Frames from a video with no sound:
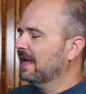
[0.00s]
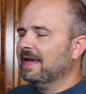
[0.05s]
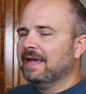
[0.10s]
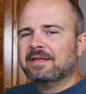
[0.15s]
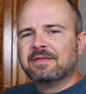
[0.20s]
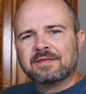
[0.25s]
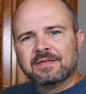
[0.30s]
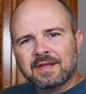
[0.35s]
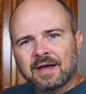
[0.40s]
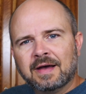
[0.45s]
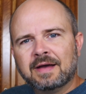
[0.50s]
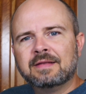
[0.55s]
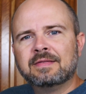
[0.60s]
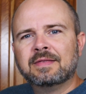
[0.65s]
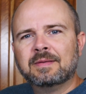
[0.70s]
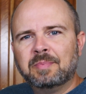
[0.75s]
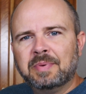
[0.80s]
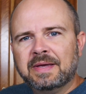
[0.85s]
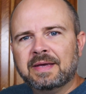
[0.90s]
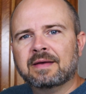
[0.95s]
It's not
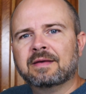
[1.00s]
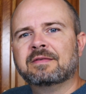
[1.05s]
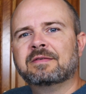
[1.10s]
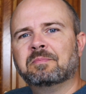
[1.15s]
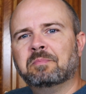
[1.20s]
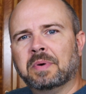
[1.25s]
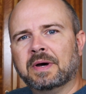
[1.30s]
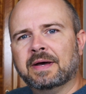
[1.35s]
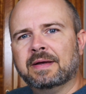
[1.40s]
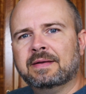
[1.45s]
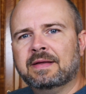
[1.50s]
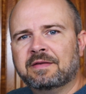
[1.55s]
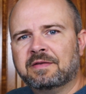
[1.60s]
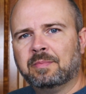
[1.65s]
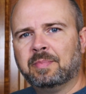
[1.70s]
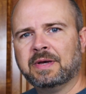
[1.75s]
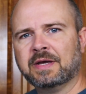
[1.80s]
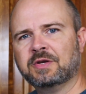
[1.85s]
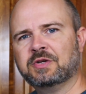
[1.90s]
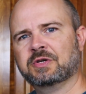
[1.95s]
the pig's butt, it's
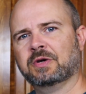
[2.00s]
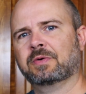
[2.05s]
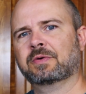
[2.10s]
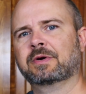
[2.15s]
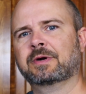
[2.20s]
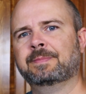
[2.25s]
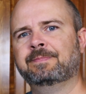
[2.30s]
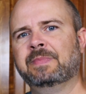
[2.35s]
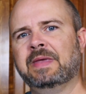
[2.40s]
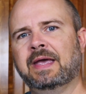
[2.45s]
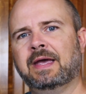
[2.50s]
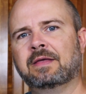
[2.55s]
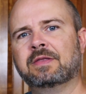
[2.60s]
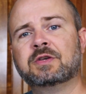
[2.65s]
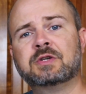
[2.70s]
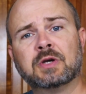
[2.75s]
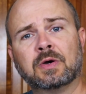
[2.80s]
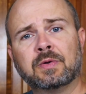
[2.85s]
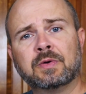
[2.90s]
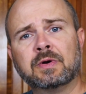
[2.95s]
the pig's shoulder. And the
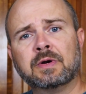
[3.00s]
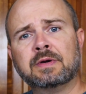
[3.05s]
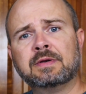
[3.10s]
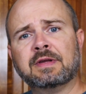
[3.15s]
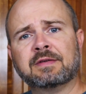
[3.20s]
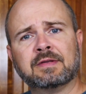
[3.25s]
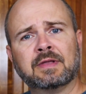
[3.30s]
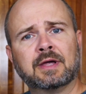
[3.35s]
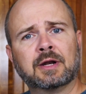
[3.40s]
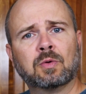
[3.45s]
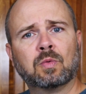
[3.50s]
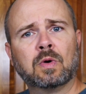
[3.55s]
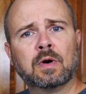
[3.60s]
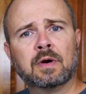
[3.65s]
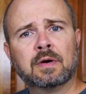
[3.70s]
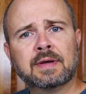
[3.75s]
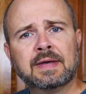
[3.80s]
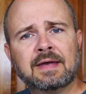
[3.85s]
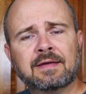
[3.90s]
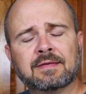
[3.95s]
shoulder does a lot of
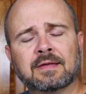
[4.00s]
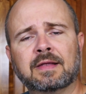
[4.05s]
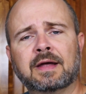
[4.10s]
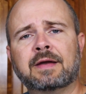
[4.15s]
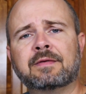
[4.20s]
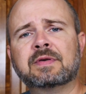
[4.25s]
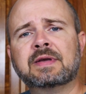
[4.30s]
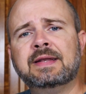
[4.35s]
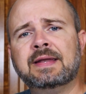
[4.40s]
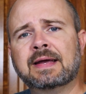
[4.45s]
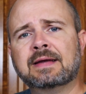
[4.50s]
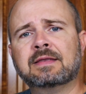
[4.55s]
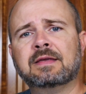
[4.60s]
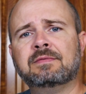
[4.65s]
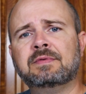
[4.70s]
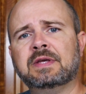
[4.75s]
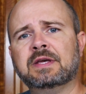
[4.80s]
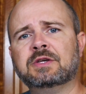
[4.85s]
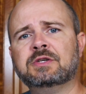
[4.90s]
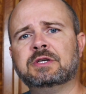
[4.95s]
work, has a lot of connective
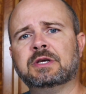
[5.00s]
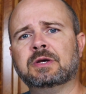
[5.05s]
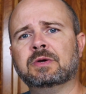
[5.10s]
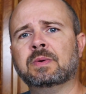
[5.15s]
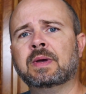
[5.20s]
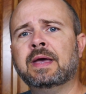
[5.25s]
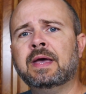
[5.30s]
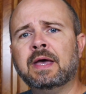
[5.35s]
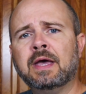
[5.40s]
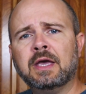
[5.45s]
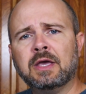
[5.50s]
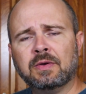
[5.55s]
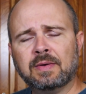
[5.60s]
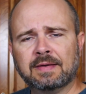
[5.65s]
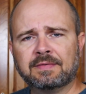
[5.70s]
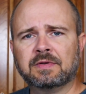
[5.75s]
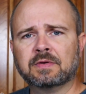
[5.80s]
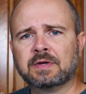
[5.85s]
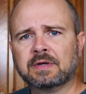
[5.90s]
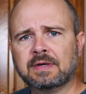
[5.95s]
tissue. You
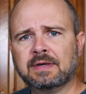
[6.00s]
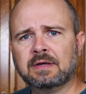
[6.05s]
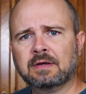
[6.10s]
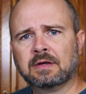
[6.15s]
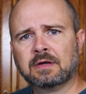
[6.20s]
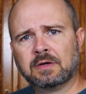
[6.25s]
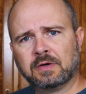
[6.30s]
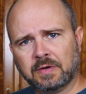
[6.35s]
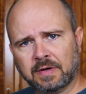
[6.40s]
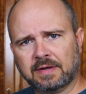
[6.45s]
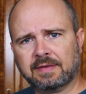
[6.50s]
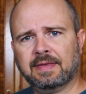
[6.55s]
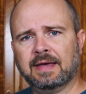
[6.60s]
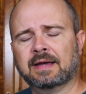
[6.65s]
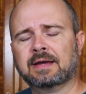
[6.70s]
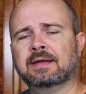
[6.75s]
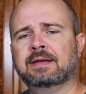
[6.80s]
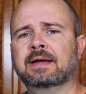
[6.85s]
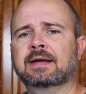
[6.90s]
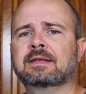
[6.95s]
have to cook
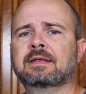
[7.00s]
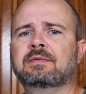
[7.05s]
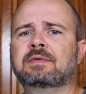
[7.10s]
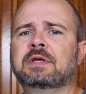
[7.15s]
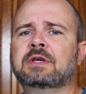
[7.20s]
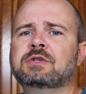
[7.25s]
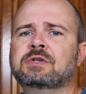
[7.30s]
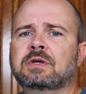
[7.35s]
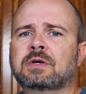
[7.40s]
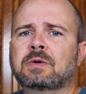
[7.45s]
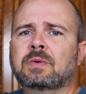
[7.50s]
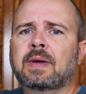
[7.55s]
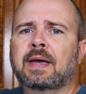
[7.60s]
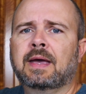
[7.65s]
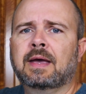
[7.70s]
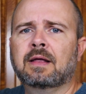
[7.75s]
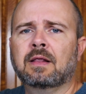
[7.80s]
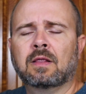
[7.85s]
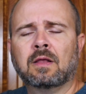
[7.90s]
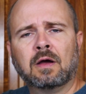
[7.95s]
that connective tissue
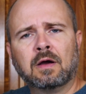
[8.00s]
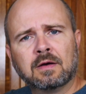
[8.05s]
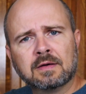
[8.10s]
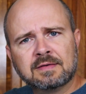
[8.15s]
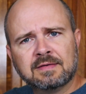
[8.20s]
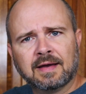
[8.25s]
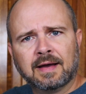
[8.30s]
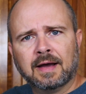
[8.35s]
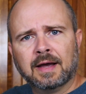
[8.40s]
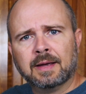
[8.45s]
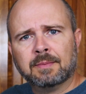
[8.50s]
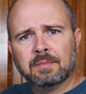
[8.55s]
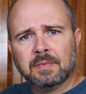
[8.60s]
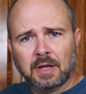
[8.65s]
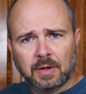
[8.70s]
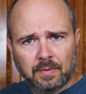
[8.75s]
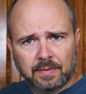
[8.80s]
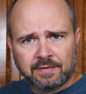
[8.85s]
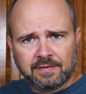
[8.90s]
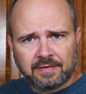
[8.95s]
a long time,
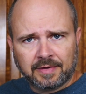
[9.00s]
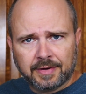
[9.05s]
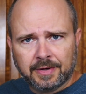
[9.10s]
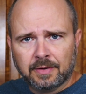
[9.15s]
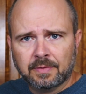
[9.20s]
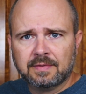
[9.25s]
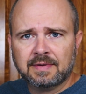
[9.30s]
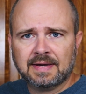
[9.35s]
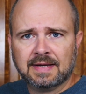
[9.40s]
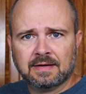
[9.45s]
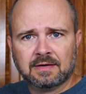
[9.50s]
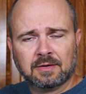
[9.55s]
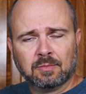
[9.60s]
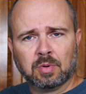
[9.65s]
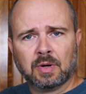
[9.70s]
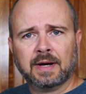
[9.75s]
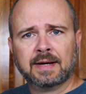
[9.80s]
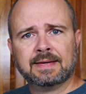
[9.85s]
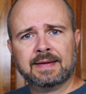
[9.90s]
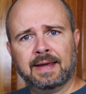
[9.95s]
low and slow, to get it to
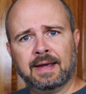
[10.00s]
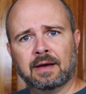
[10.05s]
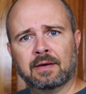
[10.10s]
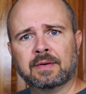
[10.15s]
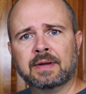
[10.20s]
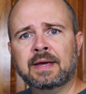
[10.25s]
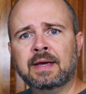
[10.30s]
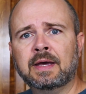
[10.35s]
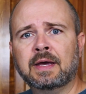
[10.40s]
break down.